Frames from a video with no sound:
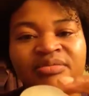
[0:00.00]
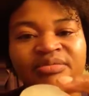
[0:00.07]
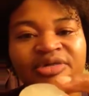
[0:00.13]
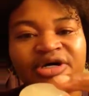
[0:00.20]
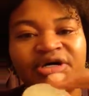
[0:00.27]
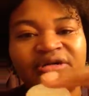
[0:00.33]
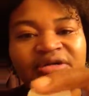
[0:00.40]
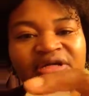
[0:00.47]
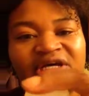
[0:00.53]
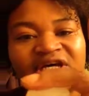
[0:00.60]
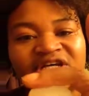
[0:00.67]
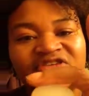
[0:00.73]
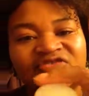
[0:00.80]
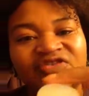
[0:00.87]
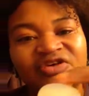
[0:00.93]
But
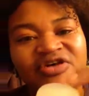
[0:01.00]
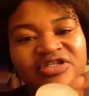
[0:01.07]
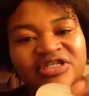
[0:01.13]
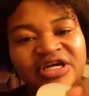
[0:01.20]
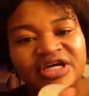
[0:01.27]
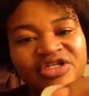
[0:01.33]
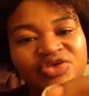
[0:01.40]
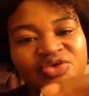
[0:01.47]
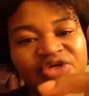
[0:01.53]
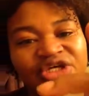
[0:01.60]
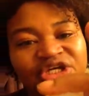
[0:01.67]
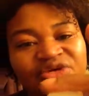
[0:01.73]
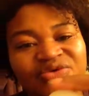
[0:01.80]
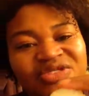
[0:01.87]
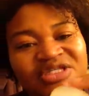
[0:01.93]
as far as actual
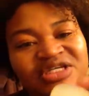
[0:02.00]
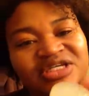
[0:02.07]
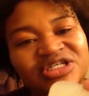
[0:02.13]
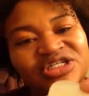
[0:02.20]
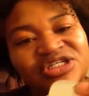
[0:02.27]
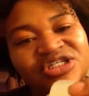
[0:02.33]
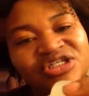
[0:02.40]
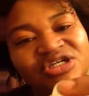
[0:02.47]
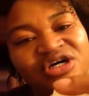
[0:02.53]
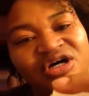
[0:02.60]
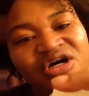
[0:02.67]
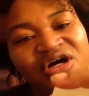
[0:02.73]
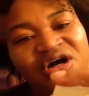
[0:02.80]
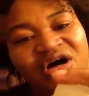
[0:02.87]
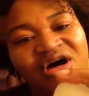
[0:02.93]
usage
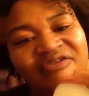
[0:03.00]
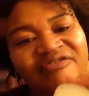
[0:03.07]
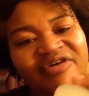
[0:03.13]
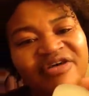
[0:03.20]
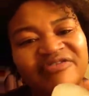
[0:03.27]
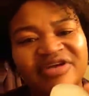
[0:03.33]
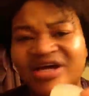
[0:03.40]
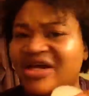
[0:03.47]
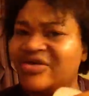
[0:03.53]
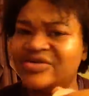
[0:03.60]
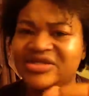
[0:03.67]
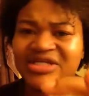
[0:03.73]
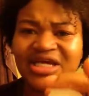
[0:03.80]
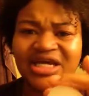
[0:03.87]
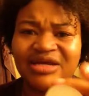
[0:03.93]
off of it, I
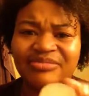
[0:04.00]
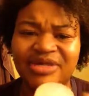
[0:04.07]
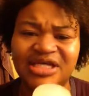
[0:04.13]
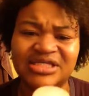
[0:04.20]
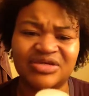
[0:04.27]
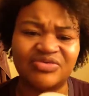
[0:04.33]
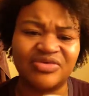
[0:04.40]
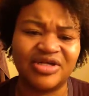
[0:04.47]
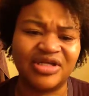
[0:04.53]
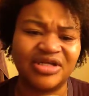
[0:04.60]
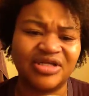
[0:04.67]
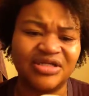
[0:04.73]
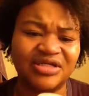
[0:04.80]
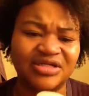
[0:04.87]
don't see any missing really.